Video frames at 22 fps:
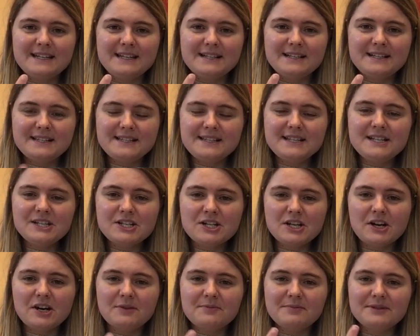C
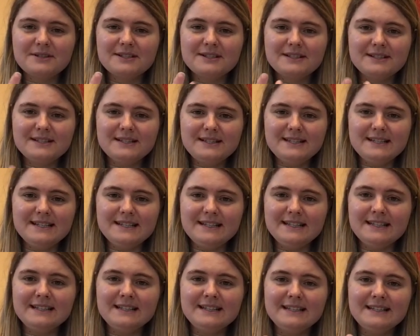sharp,
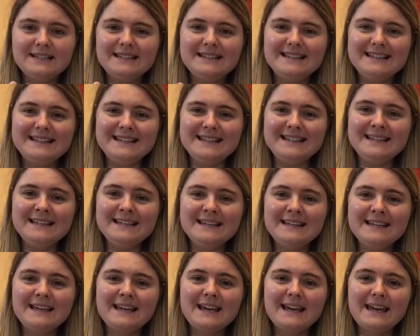D, E,
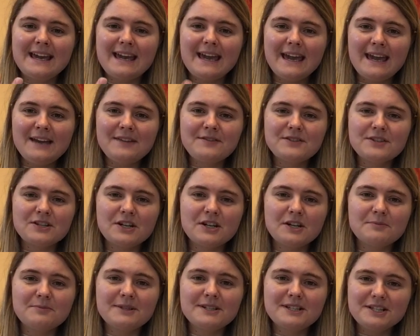F sharp,
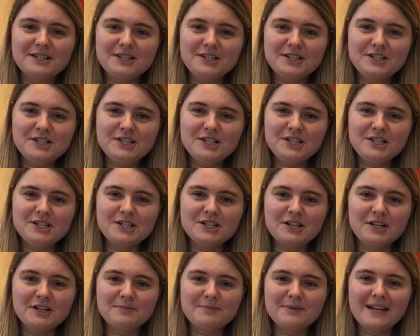G sharp,
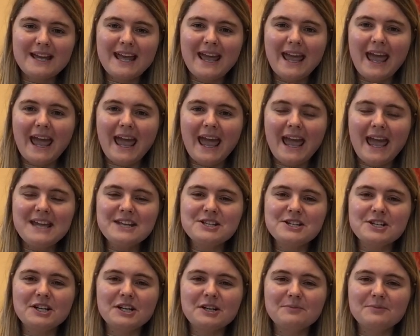A
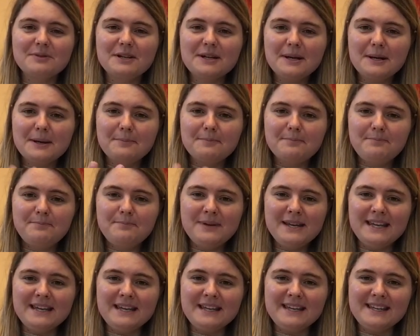sharp,
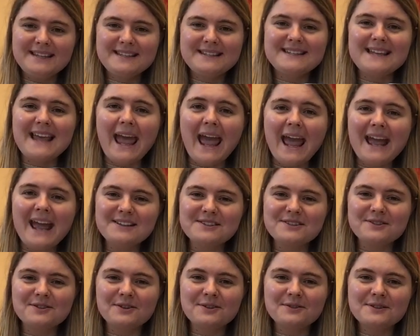B. So 8
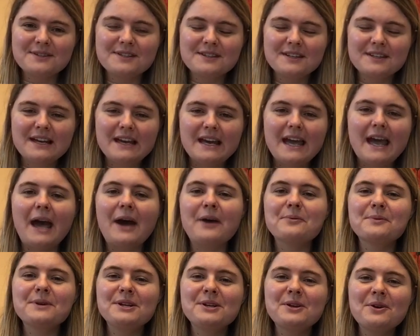notes. And
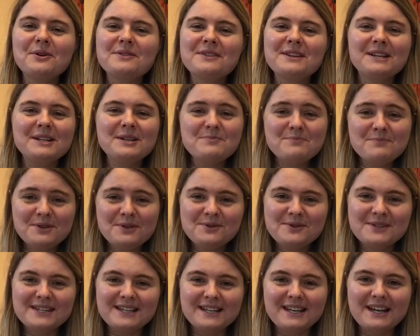we know that in
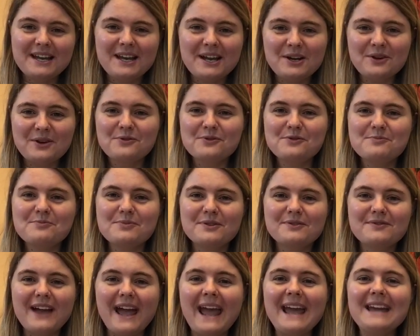music, a group of
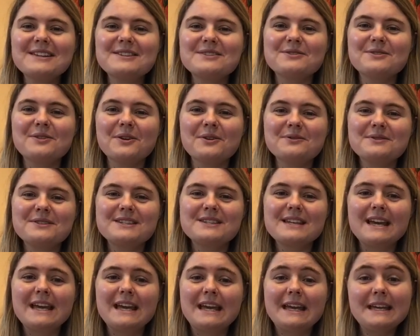8 notes
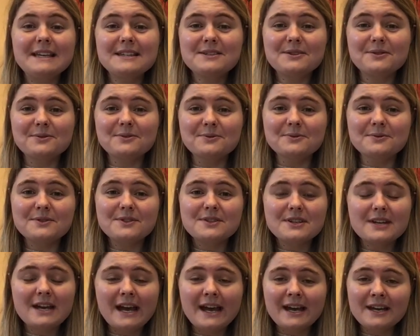is called
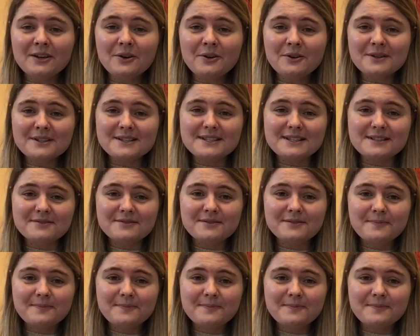an octave.